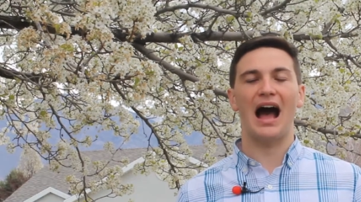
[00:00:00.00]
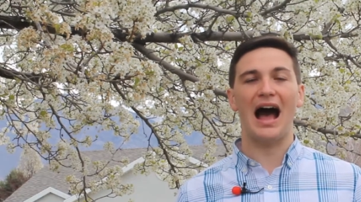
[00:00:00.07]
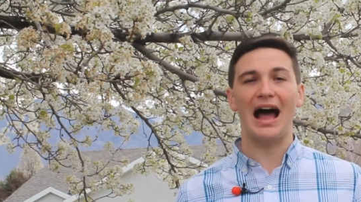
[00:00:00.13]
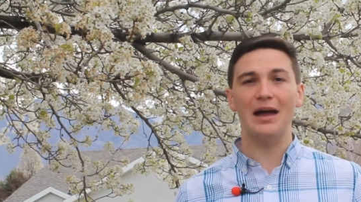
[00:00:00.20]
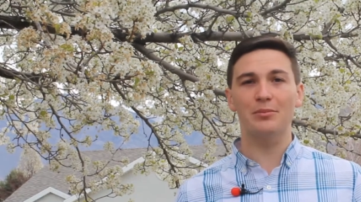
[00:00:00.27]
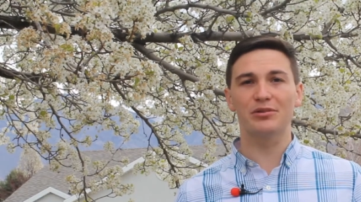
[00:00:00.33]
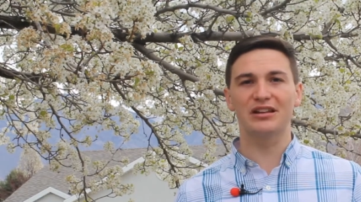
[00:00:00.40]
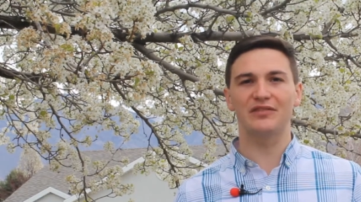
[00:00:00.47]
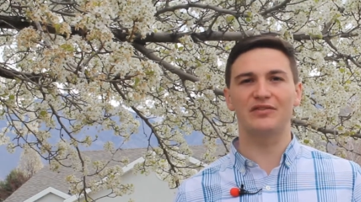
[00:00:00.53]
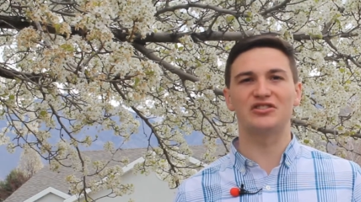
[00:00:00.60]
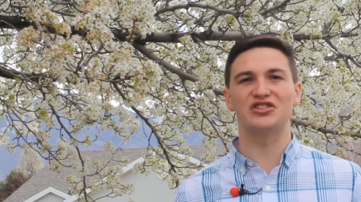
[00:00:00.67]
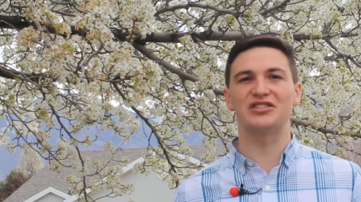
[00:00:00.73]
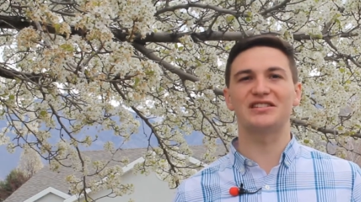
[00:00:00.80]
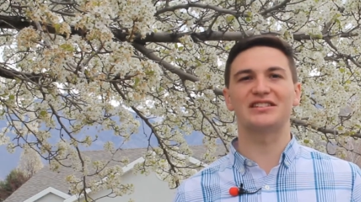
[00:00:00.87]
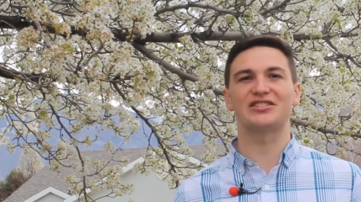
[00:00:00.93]
I believe in
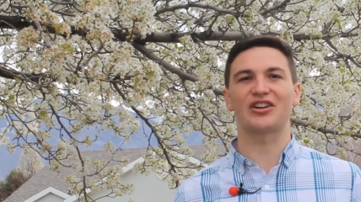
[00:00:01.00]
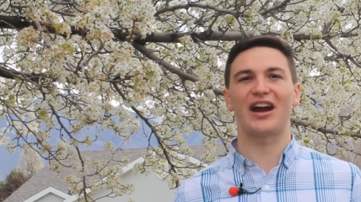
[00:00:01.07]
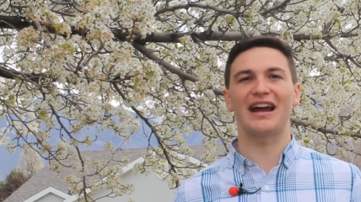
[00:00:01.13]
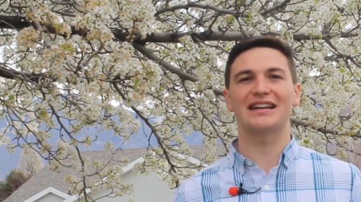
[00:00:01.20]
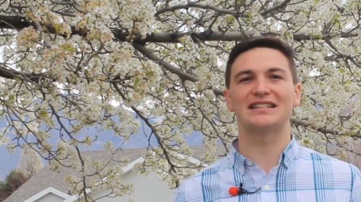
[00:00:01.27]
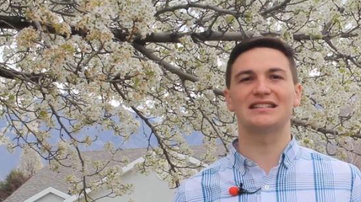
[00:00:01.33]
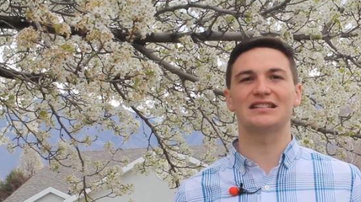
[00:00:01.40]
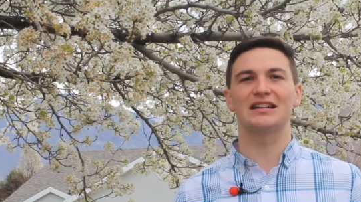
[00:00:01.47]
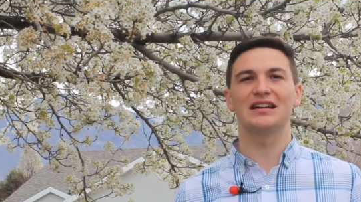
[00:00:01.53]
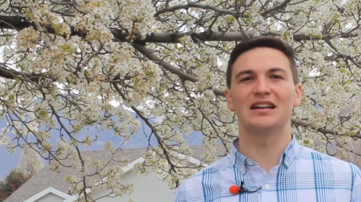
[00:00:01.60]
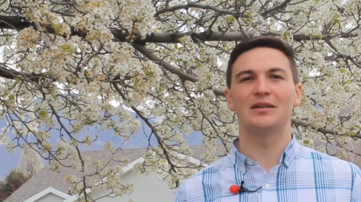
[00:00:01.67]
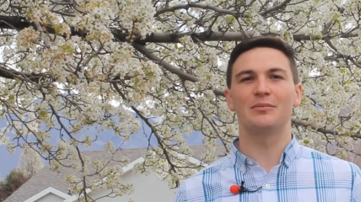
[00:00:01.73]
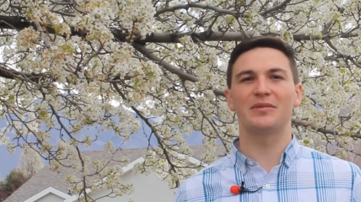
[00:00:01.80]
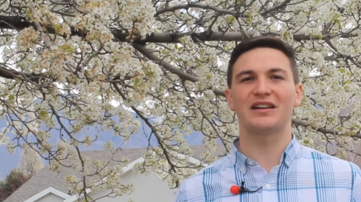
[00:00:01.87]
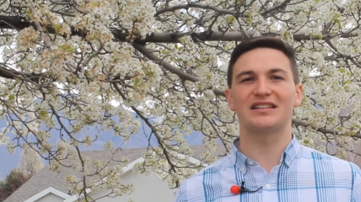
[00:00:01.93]
Jesus Christ
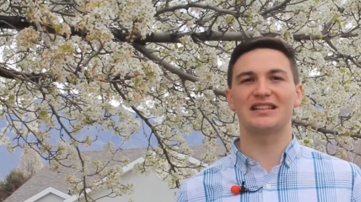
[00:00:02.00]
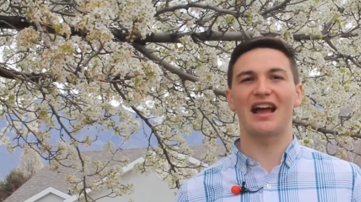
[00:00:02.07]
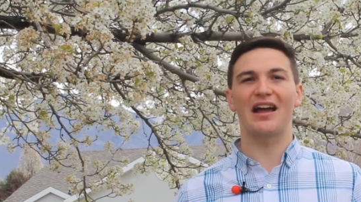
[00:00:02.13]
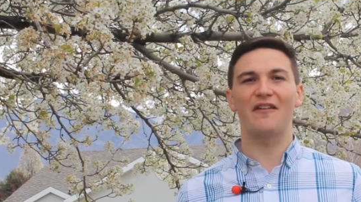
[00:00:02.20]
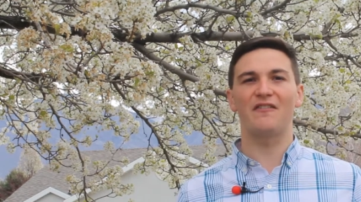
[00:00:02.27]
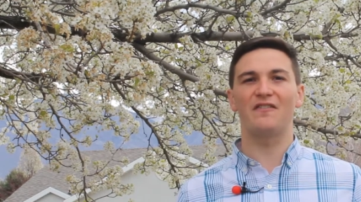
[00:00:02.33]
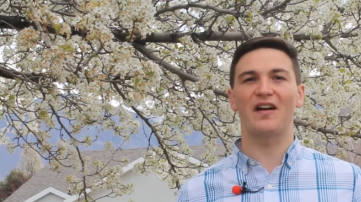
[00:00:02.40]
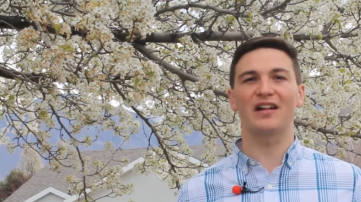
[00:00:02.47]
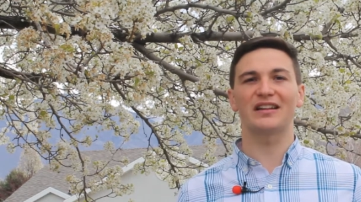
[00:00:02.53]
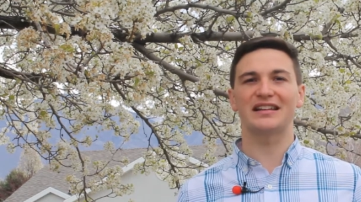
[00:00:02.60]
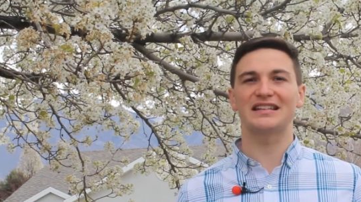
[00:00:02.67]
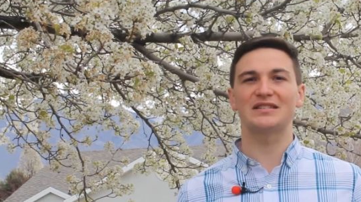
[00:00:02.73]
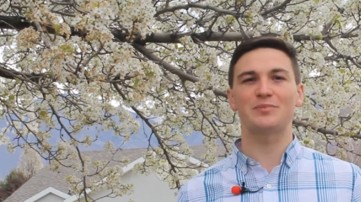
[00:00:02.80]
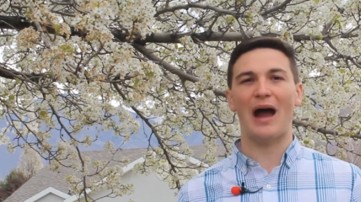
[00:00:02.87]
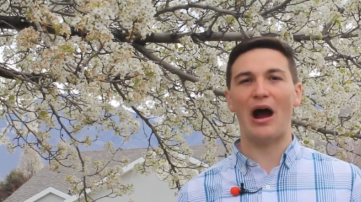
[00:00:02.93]
because I have felt
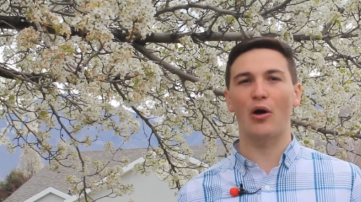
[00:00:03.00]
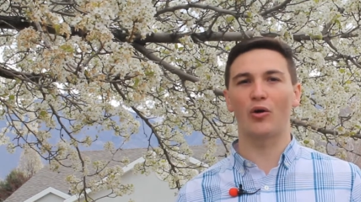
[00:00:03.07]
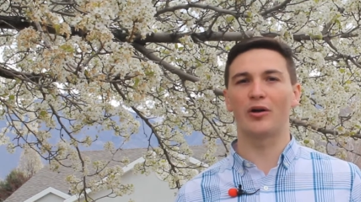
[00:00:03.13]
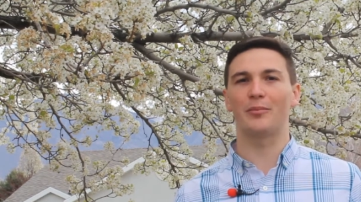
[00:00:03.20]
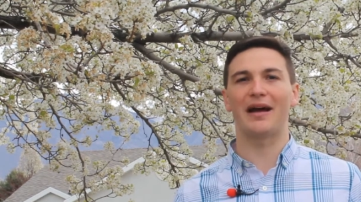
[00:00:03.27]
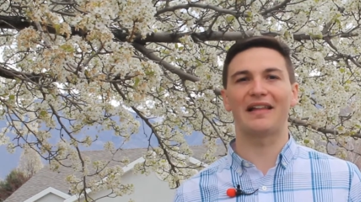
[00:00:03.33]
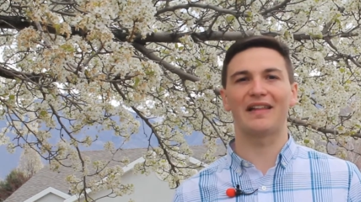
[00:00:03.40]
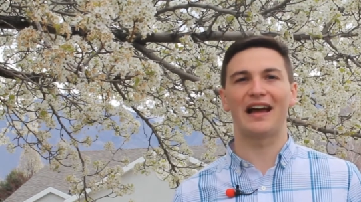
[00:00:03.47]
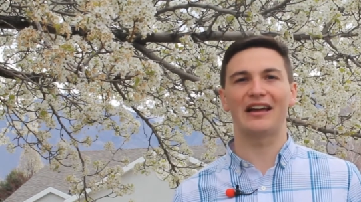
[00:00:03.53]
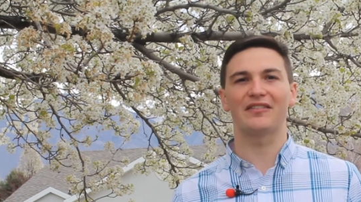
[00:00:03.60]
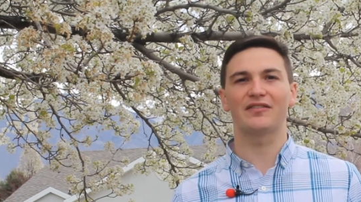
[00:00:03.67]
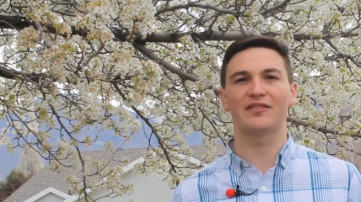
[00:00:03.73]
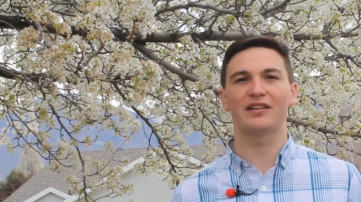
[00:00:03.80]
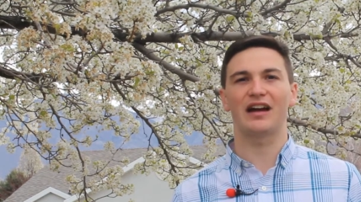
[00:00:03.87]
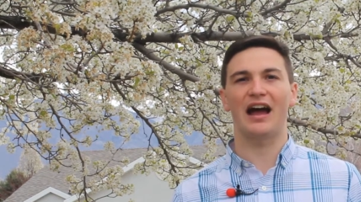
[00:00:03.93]
his power in my life.
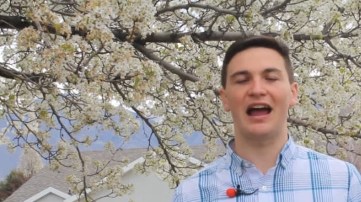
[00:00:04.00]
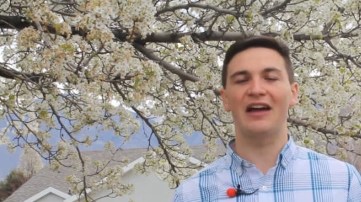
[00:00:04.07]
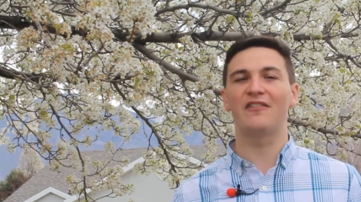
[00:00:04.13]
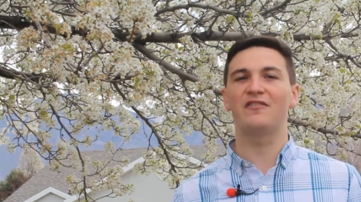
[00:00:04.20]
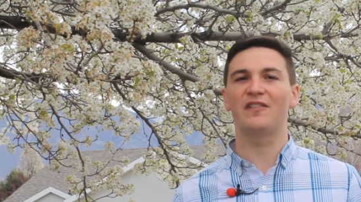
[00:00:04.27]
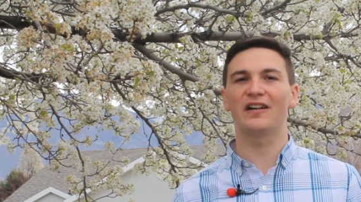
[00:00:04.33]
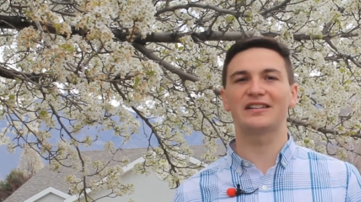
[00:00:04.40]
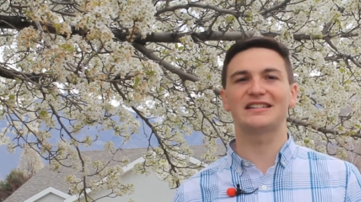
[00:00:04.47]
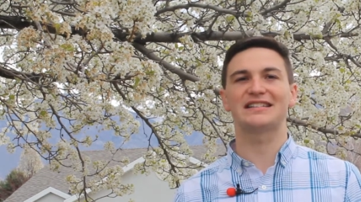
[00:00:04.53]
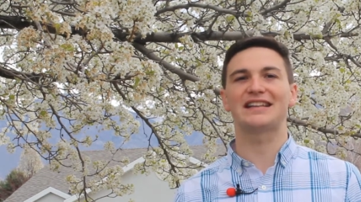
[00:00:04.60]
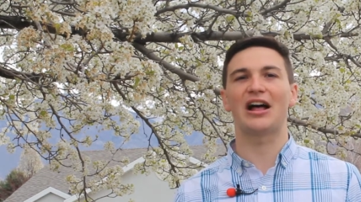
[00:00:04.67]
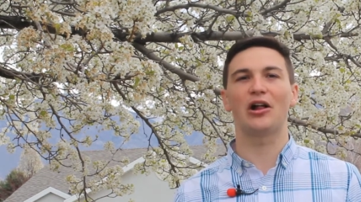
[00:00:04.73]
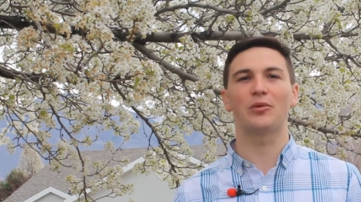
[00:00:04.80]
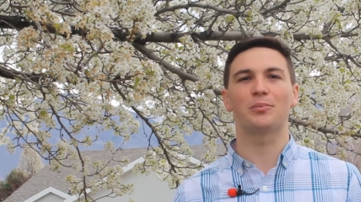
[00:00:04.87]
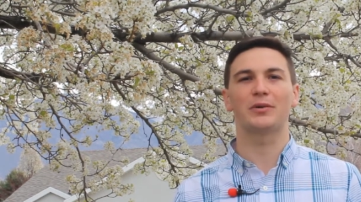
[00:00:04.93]
I have felt his
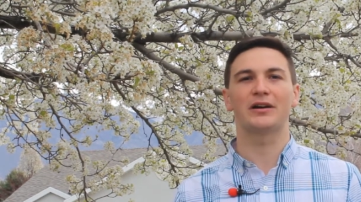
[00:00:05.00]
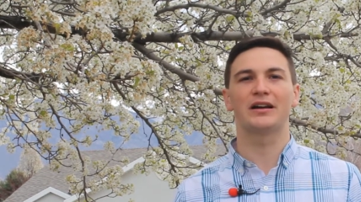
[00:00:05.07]
help.